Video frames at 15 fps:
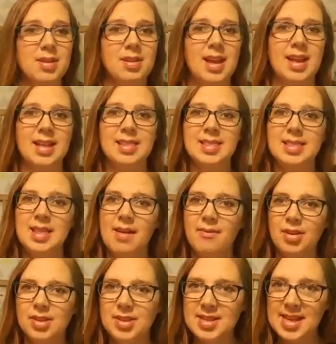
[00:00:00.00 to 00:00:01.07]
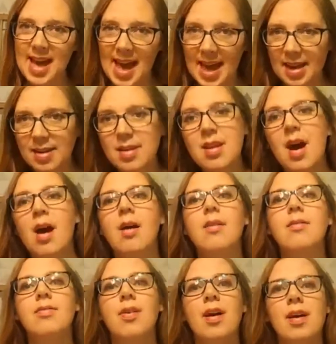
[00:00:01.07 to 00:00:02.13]
are like level 10
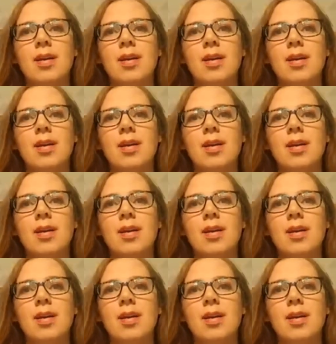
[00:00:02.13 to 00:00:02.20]
of